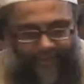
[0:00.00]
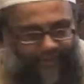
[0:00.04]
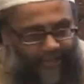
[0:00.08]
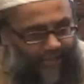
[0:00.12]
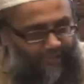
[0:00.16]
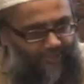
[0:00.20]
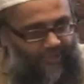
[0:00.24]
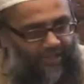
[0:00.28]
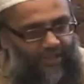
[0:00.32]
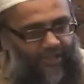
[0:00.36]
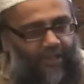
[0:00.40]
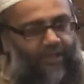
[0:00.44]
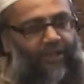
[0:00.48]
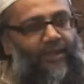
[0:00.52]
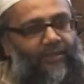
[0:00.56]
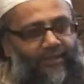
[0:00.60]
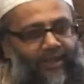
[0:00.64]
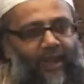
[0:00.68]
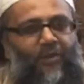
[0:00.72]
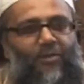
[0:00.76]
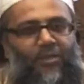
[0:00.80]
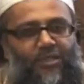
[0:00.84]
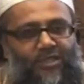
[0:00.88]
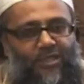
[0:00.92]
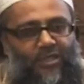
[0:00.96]
and they give it to you.
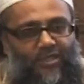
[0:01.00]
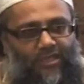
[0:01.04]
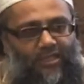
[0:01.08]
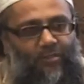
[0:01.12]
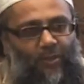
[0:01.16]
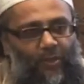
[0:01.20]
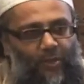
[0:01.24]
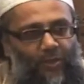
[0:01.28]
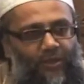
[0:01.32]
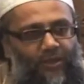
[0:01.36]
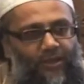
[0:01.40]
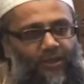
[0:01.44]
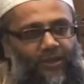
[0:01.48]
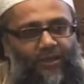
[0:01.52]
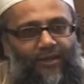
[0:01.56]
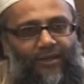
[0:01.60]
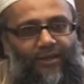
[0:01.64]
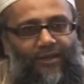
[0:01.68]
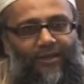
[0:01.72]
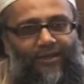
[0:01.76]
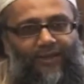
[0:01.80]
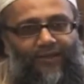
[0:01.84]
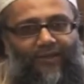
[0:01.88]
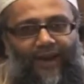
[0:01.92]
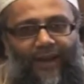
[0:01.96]
That was the small,
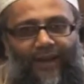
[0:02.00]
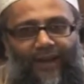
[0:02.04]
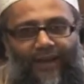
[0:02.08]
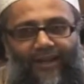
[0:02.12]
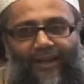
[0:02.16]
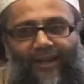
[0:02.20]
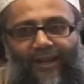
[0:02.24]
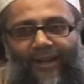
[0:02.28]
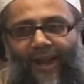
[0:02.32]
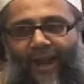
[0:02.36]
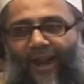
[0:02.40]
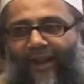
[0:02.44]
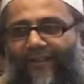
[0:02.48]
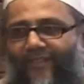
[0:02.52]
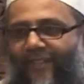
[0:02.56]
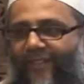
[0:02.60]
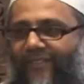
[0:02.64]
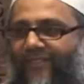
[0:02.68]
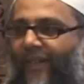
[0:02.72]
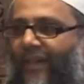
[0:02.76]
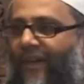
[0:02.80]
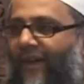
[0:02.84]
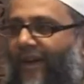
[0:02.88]
right? And then